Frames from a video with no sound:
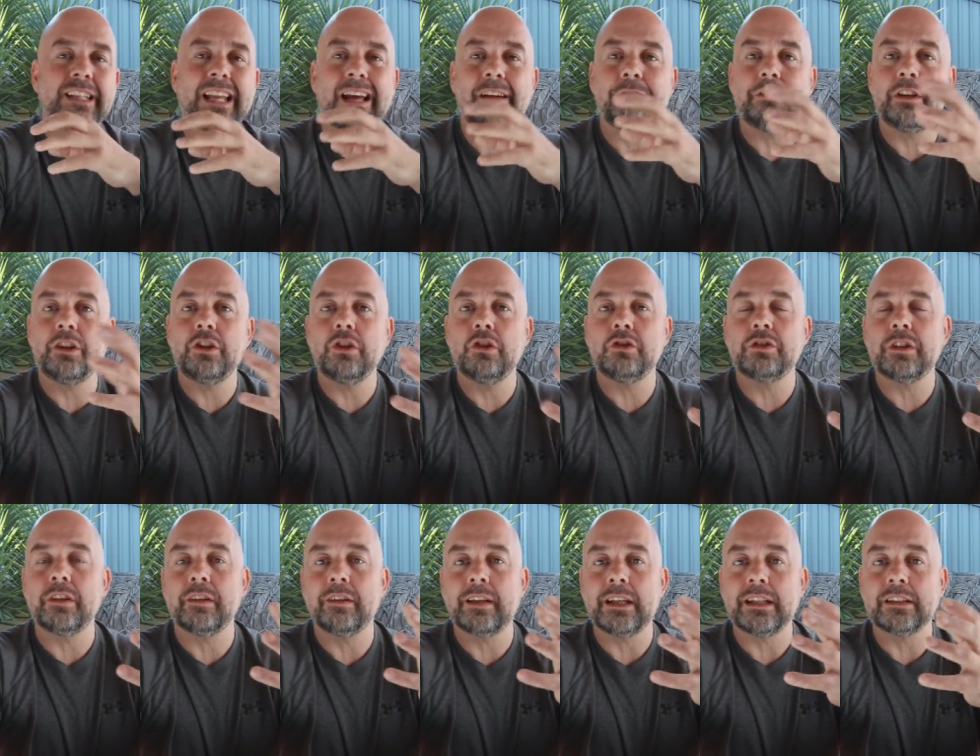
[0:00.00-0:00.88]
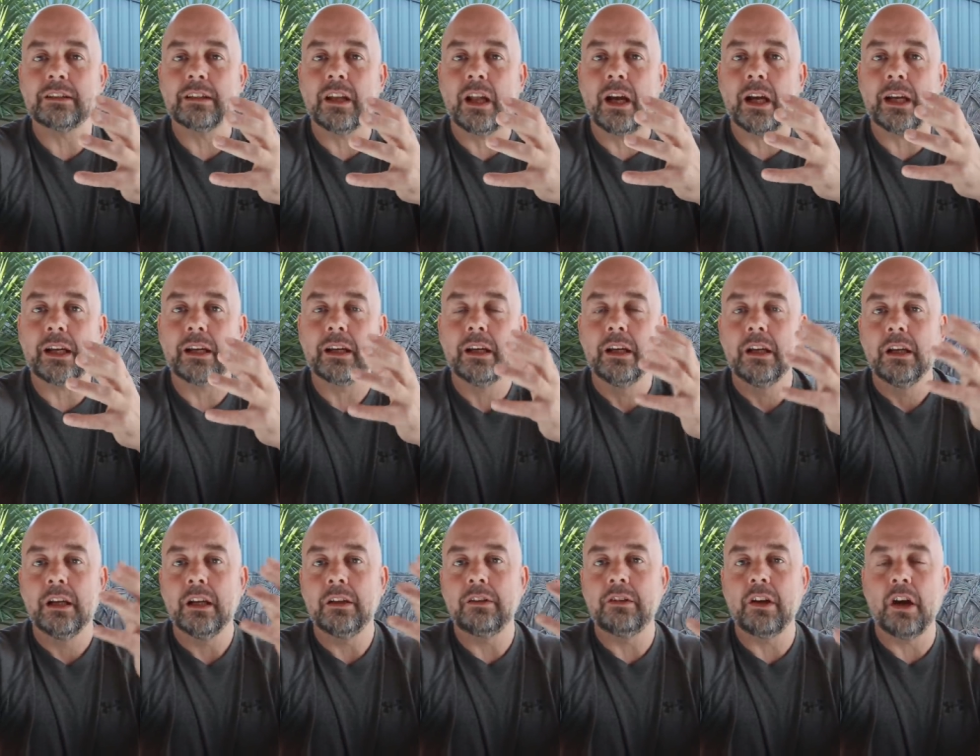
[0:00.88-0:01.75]
Now if you're using things like
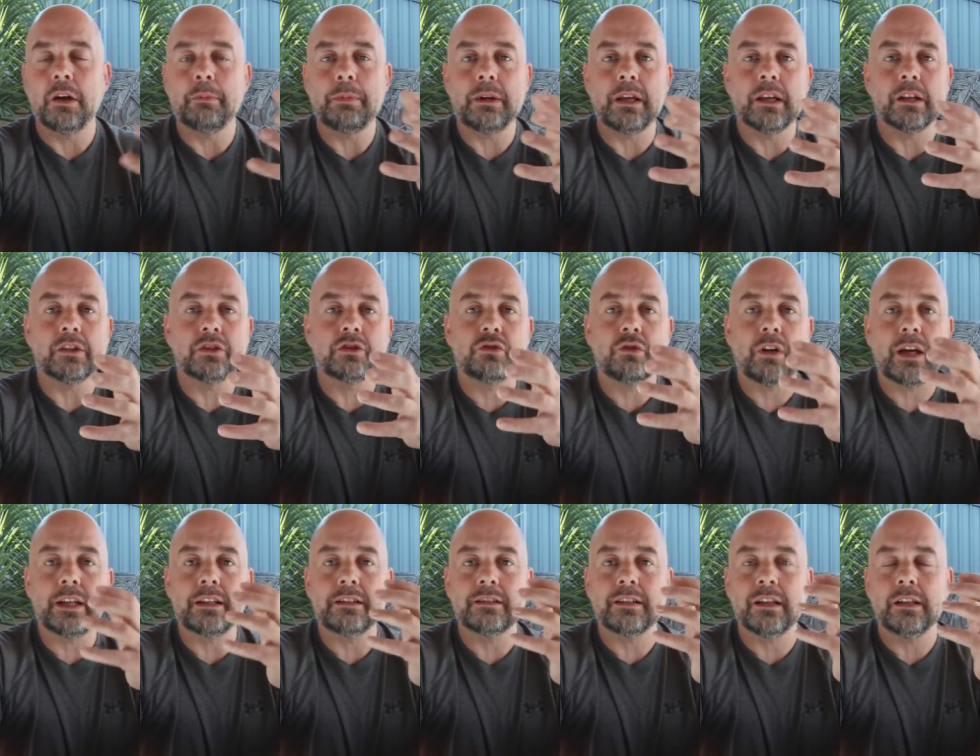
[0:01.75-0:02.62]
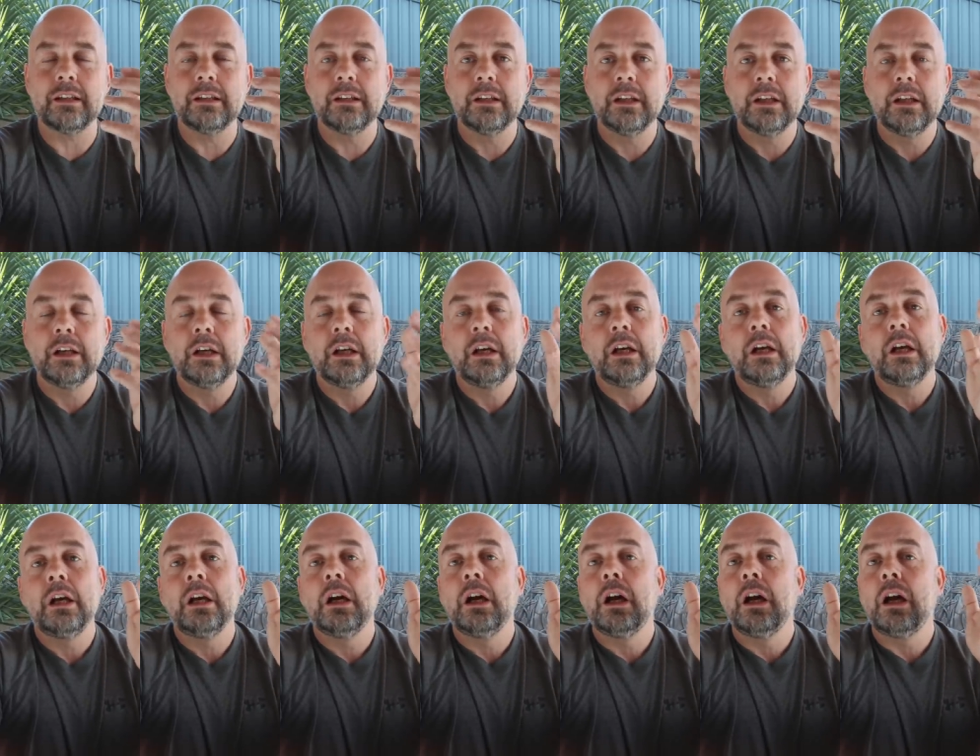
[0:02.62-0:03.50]
Adobe Illustrator
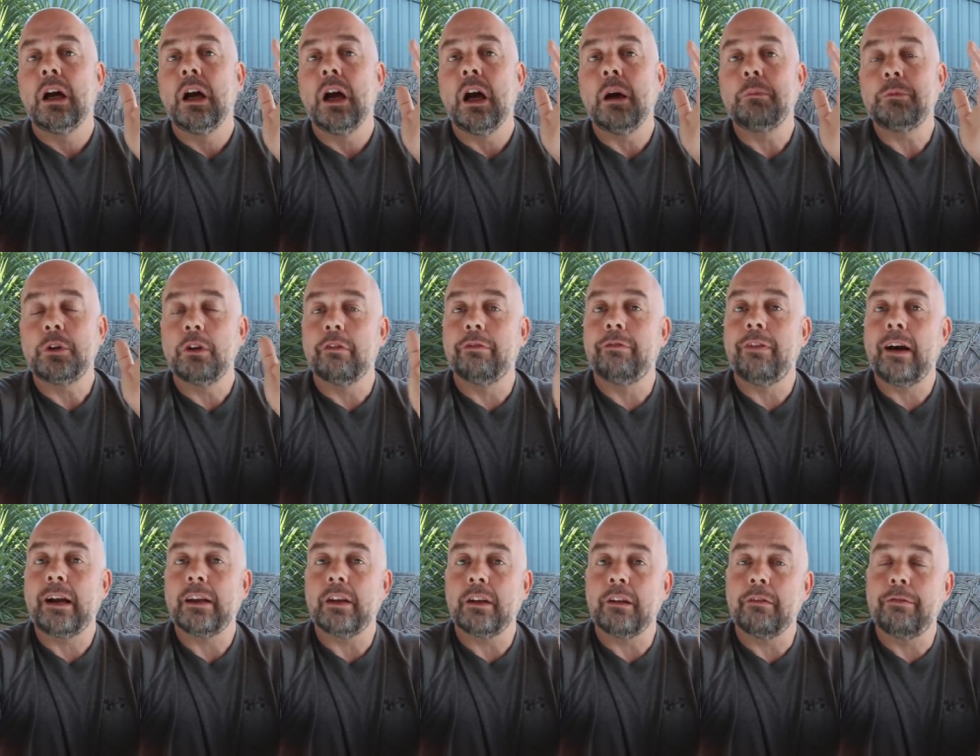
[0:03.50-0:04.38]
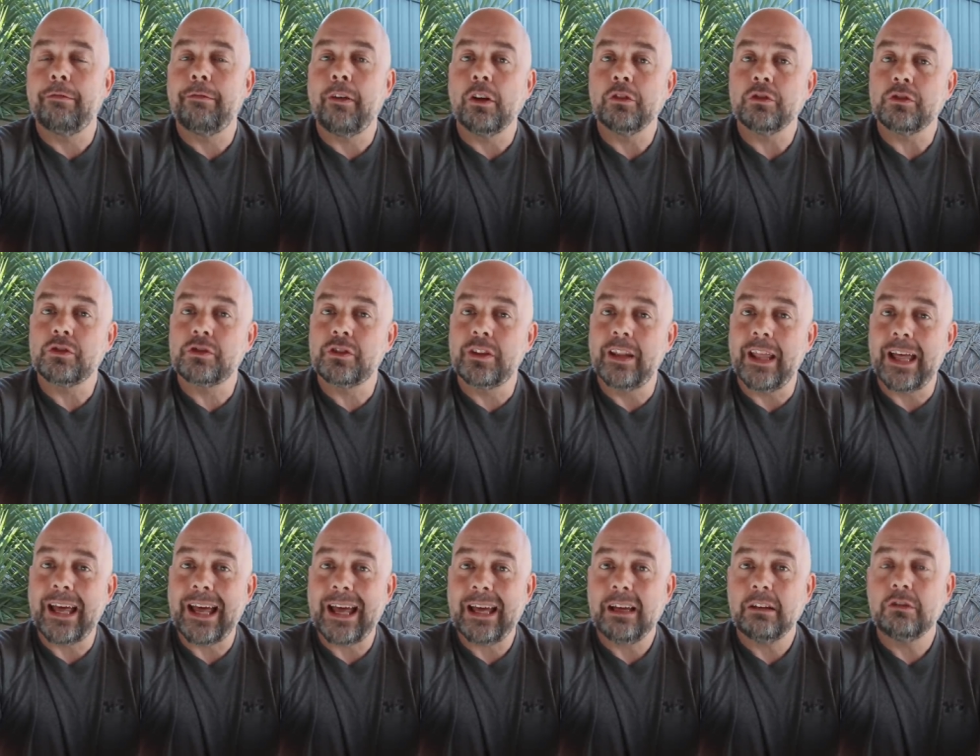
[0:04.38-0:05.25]
um, you'll find that the fonts
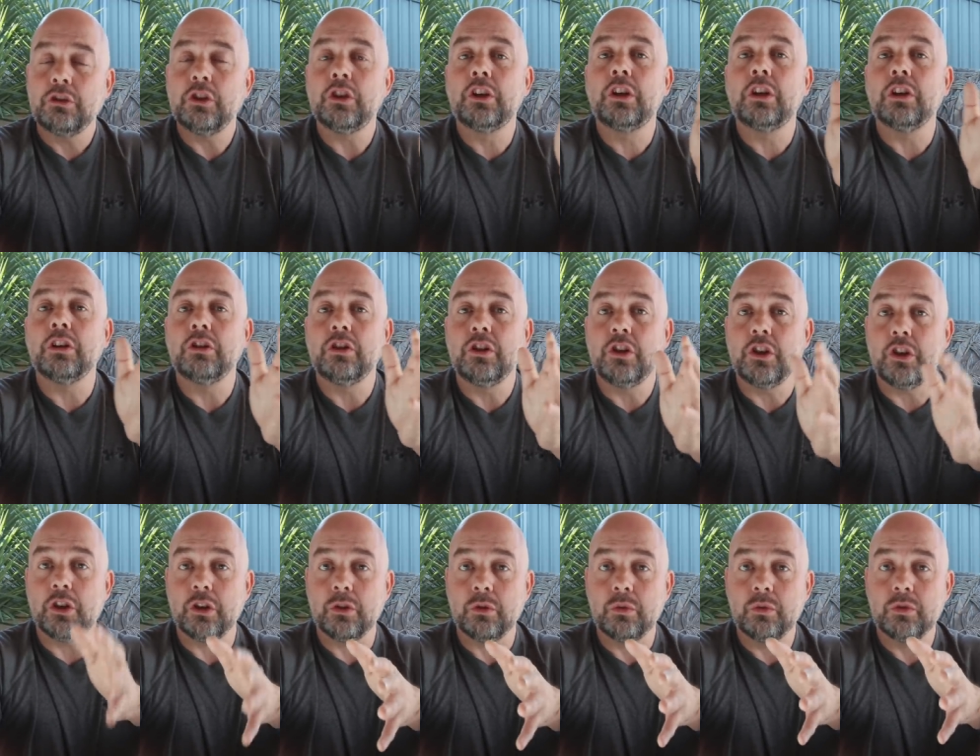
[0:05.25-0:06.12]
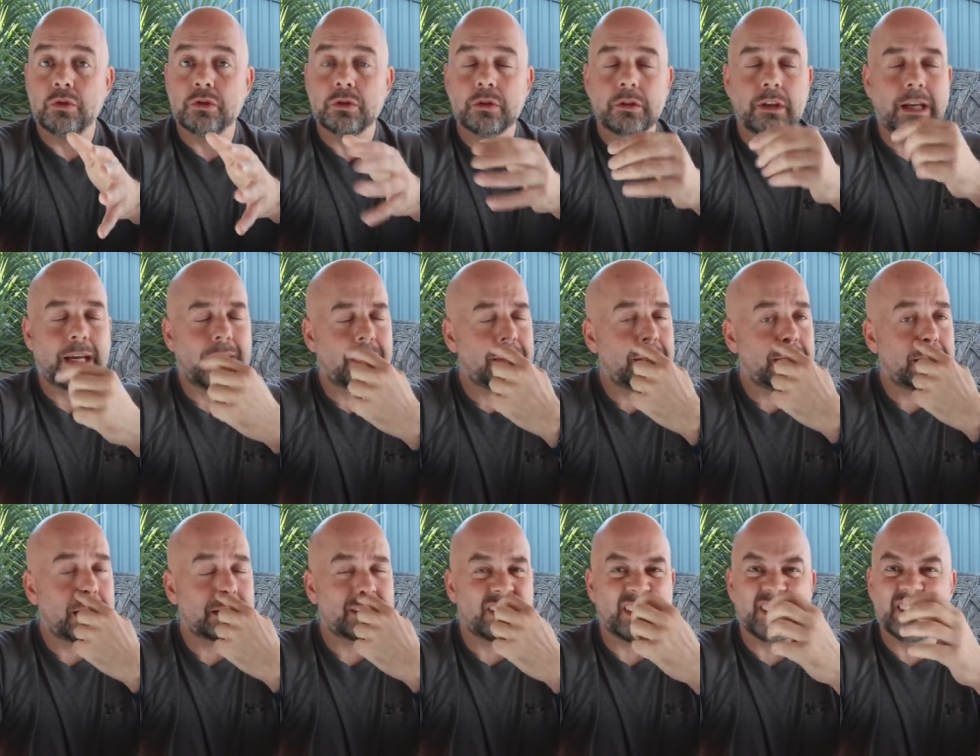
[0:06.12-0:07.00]
there you can use and I think
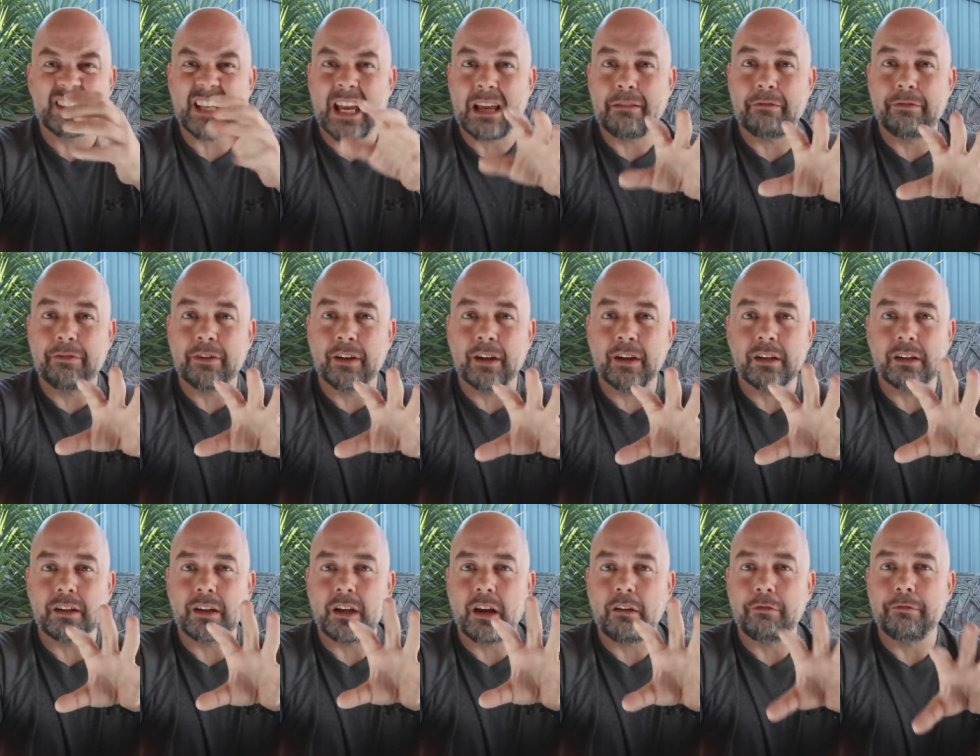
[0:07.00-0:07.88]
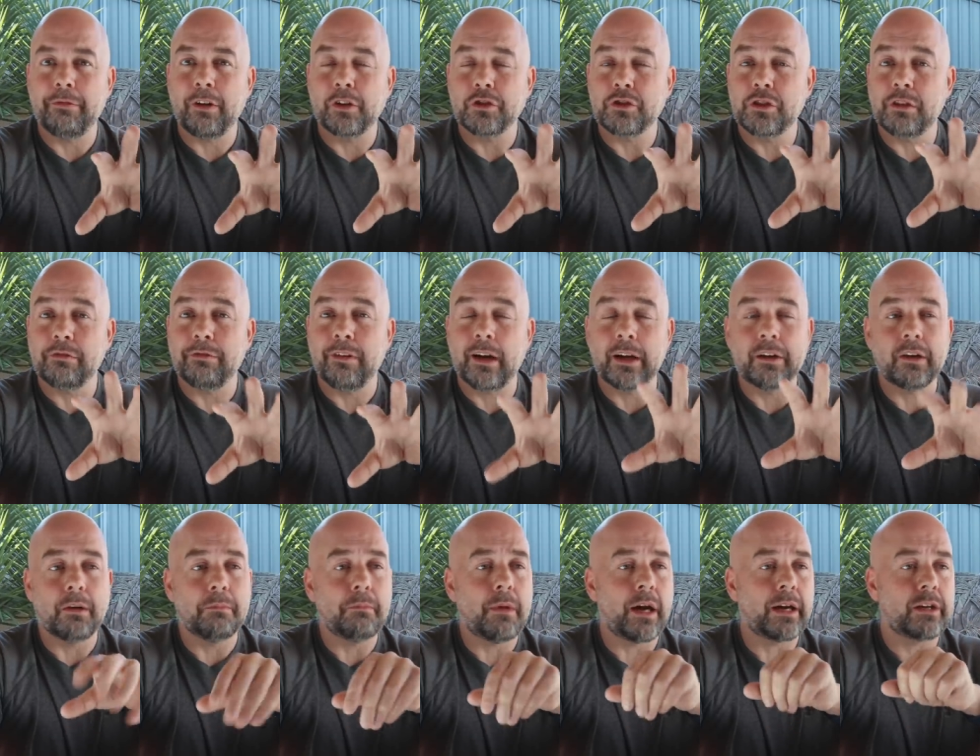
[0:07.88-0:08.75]
that's the same for you know fonts you
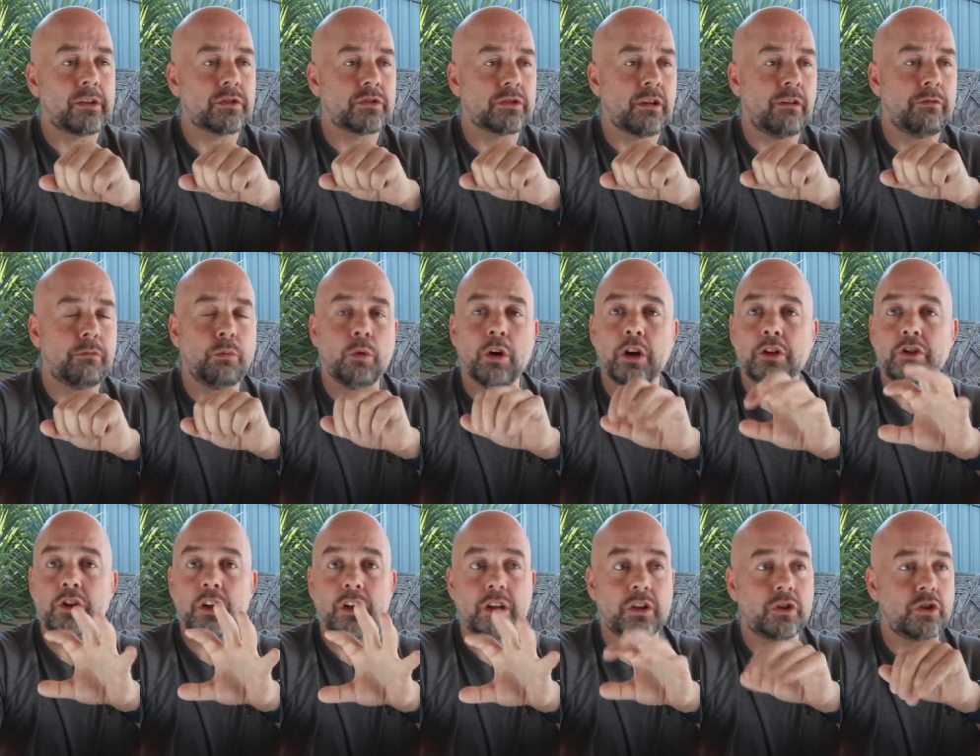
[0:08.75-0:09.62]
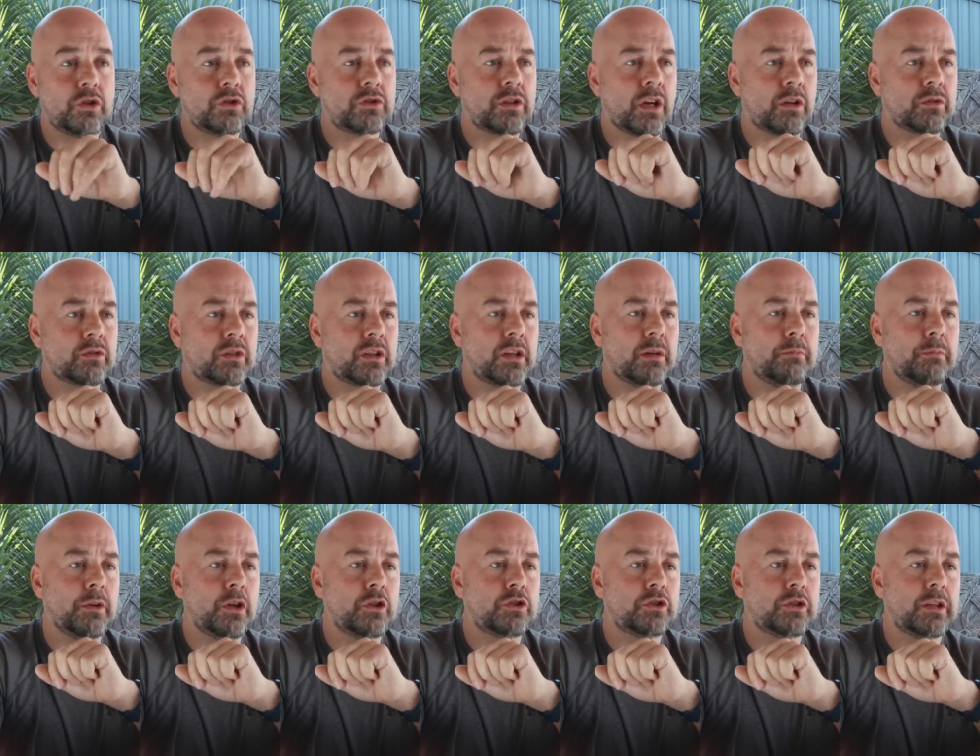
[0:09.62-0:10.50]
find on Microsoft Word you can use those
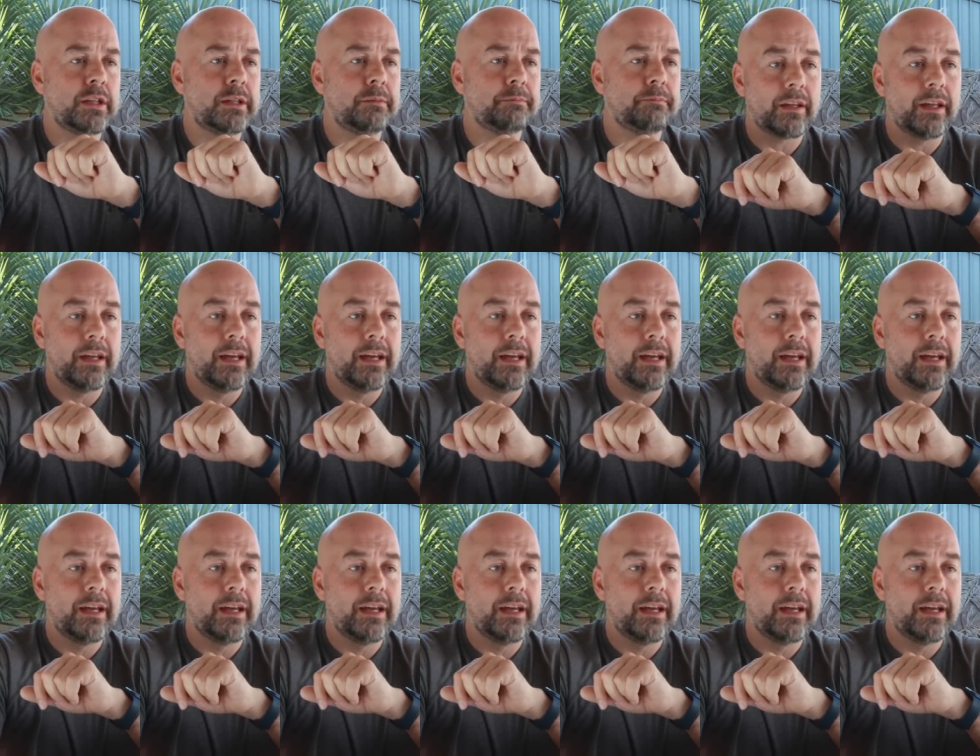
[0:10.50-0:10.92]
commercially